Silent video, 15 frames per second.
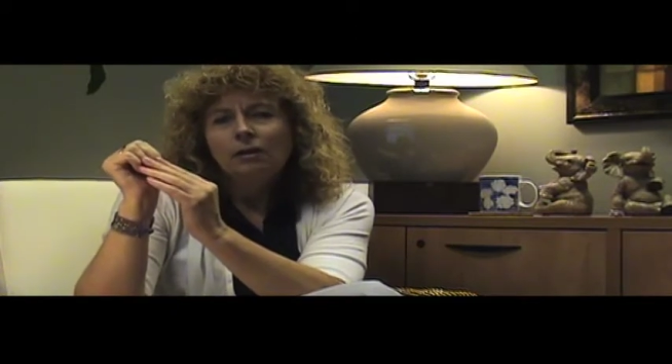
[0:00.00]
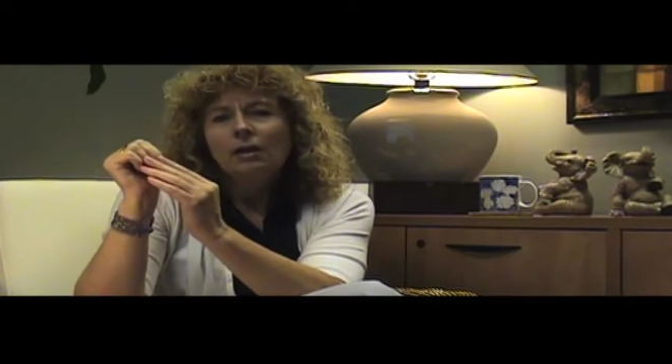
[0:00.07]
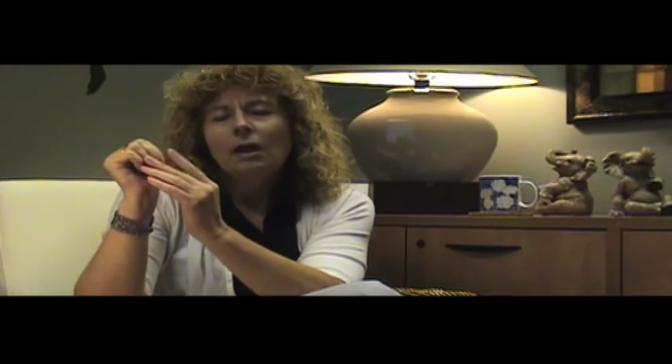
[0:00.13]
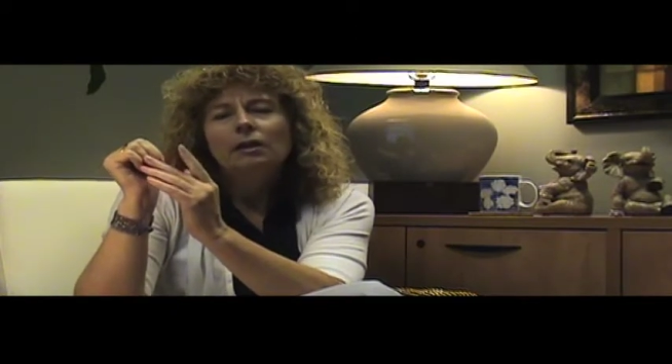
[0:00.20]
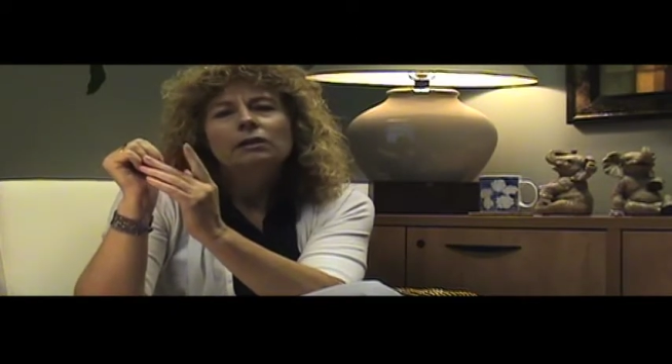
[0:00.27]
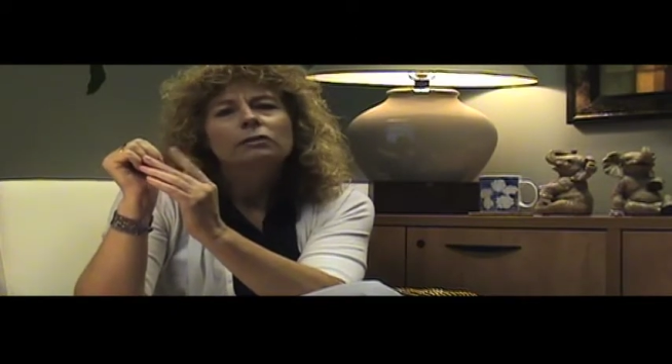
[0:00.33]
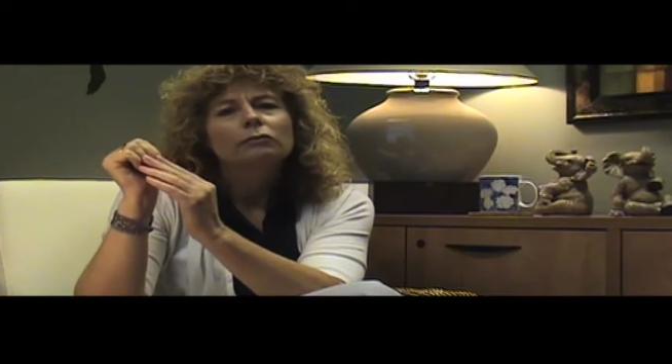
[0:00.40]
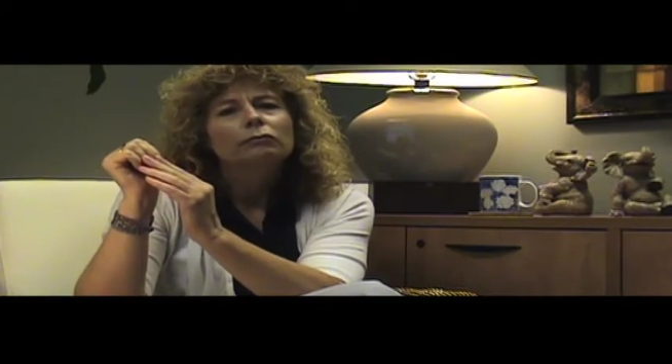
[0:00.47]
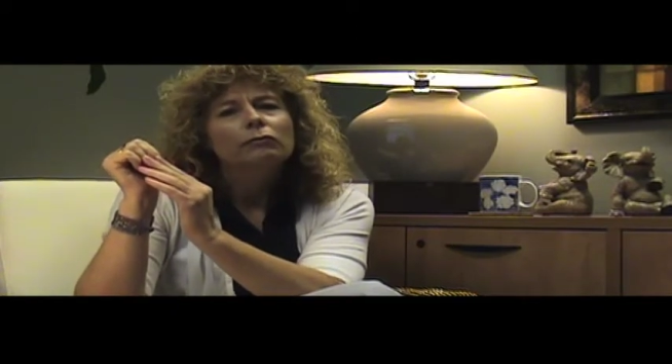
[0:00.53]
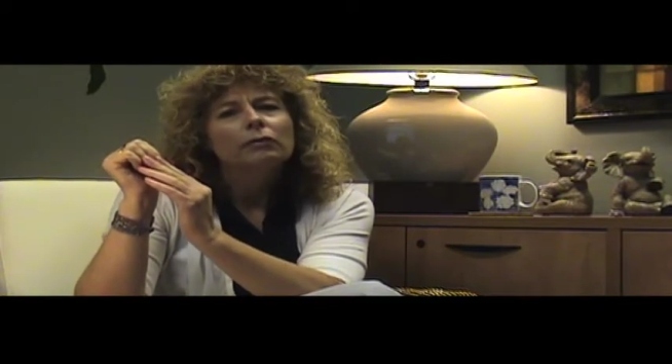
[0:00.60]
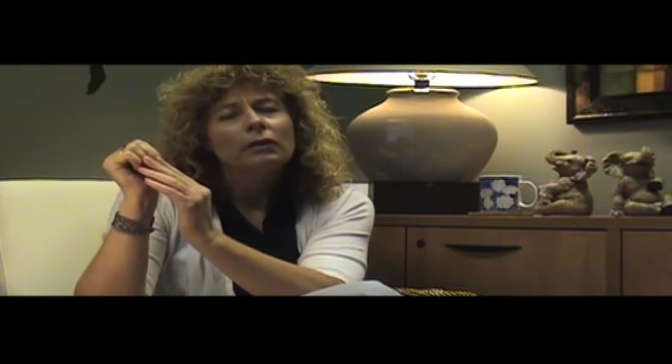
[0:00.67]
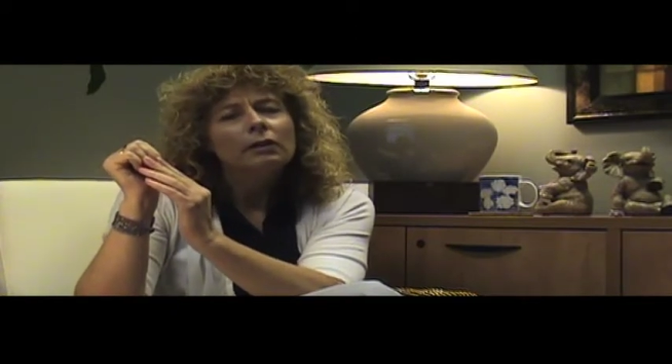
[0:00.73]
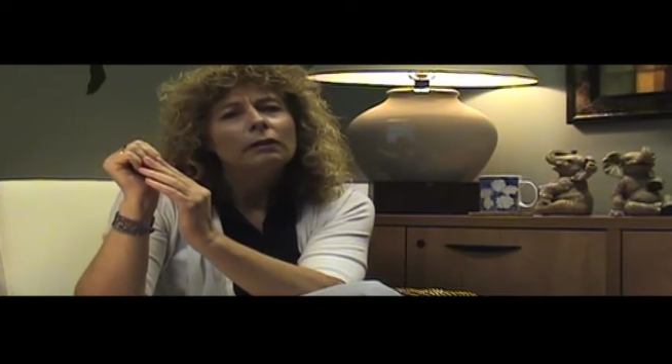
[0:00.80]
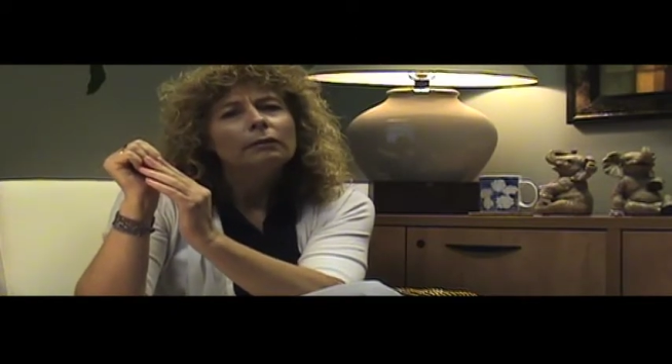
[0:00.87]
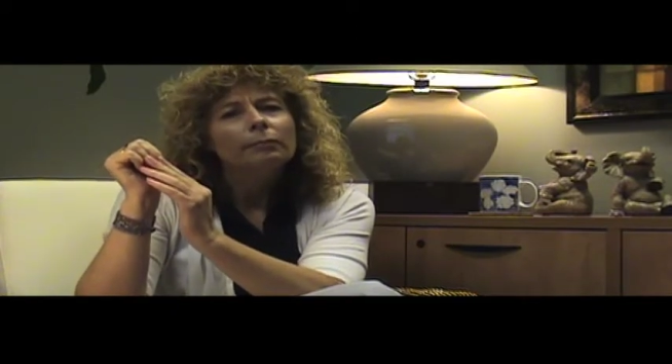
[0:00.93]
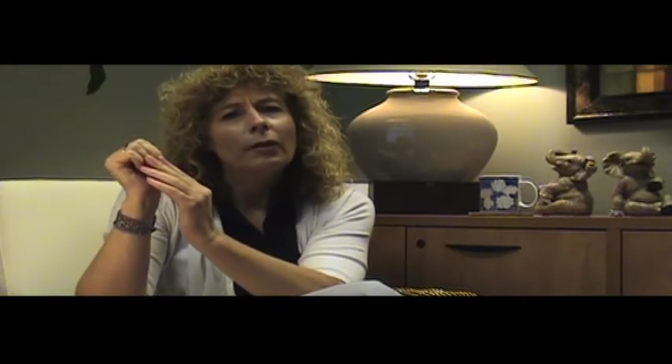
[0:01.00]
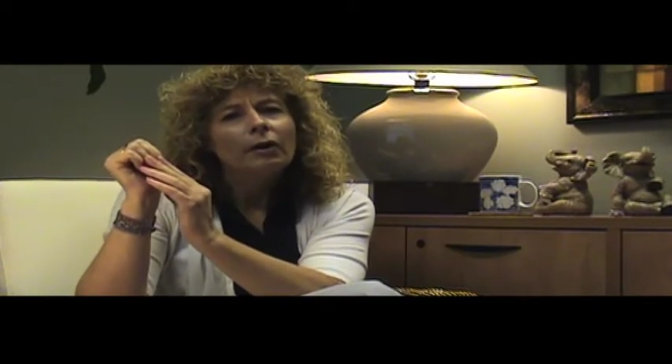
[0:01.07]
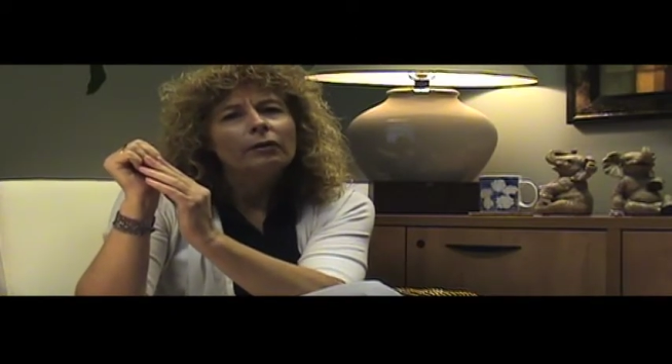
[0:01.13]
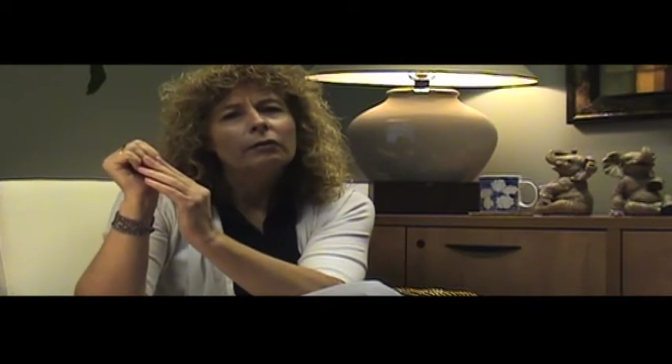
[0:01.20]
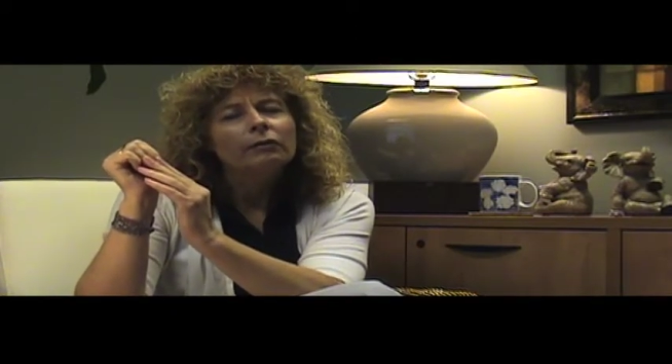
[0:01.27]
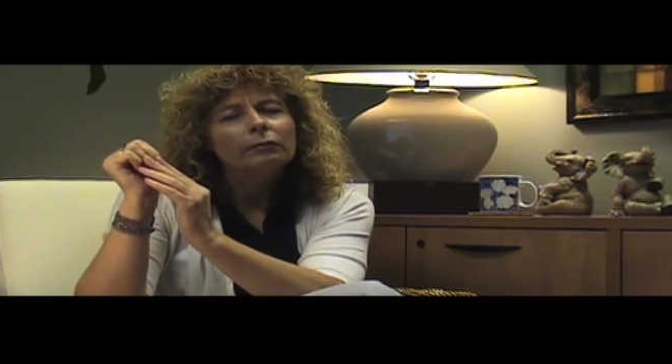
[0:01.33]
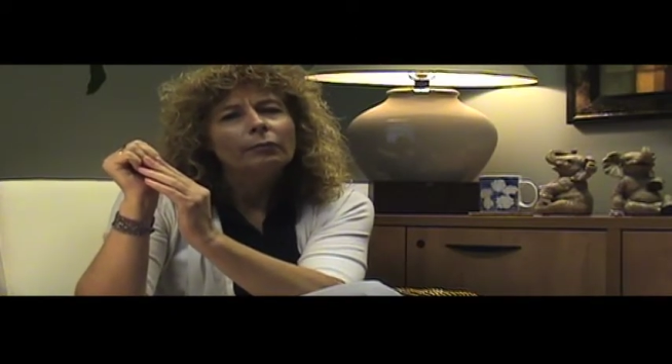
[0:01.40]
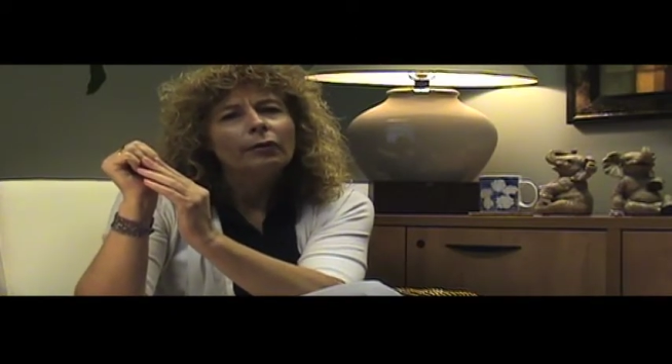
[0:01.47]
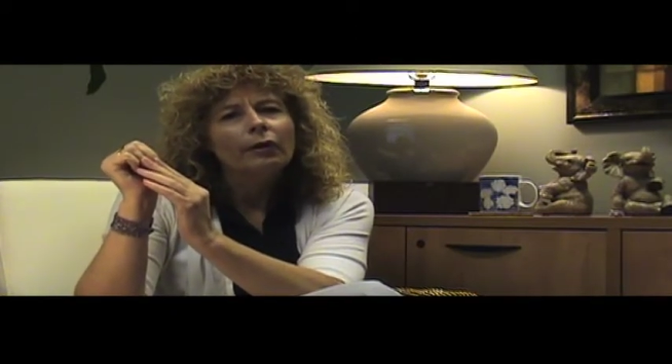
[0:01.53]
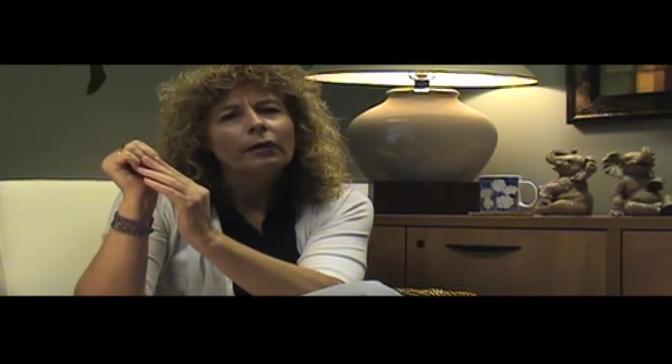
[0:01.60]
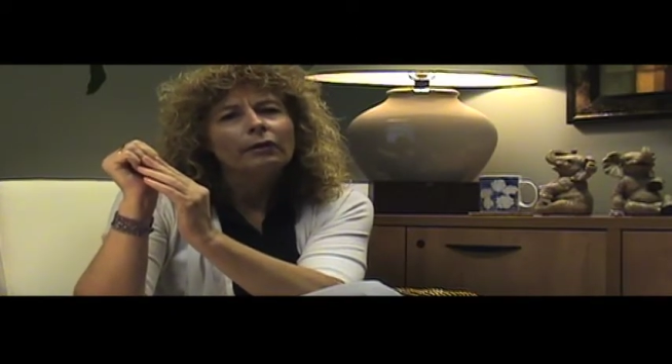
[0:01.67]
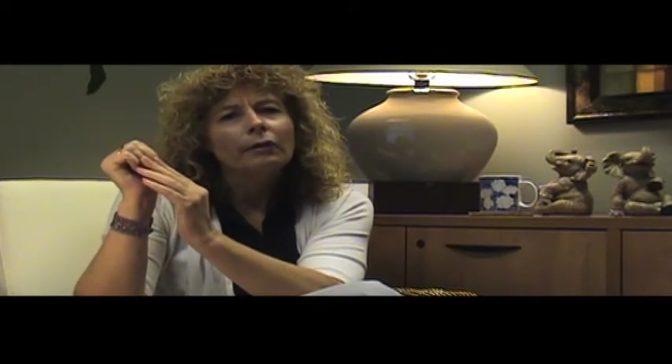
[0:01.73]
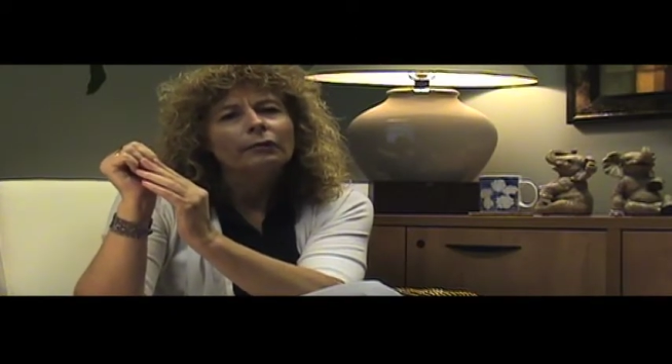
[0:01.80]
And it's really the part of the brain that